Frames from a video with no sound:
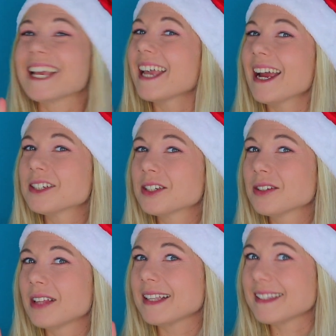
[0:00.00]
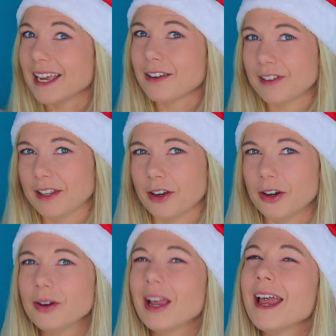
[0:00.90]
care to do that safely
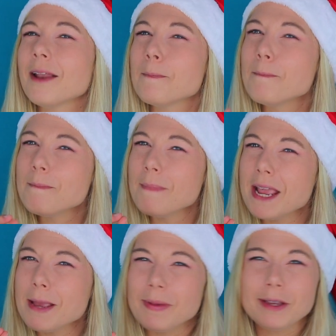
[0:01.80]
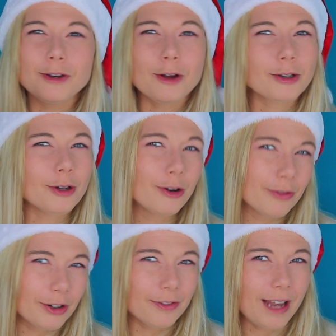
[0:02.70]
though, and maybe not
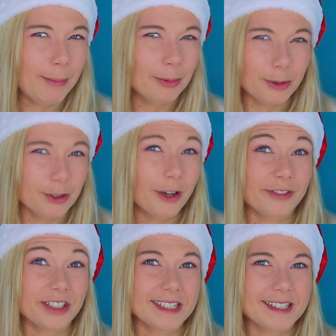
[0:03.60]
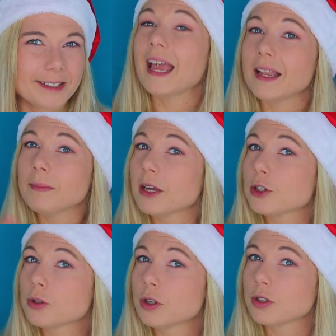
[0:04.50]
over a flammable surface. And make
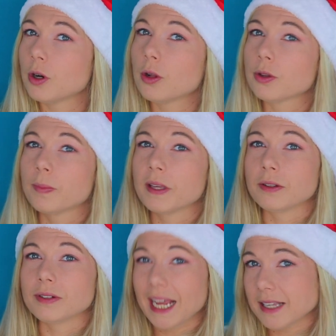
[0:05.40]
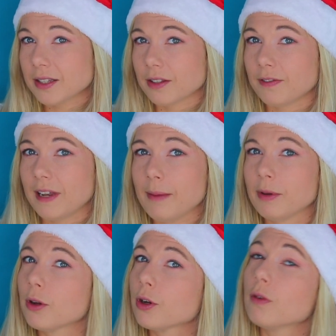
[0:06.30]
sure to hold the peel next to the flame
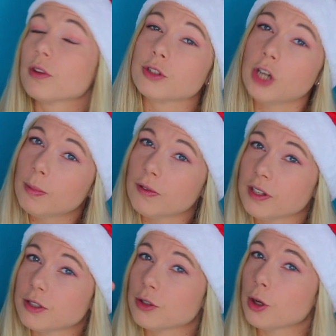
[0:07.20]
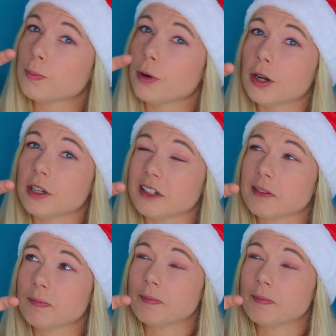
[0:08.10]
and not over the top of it to not burn it.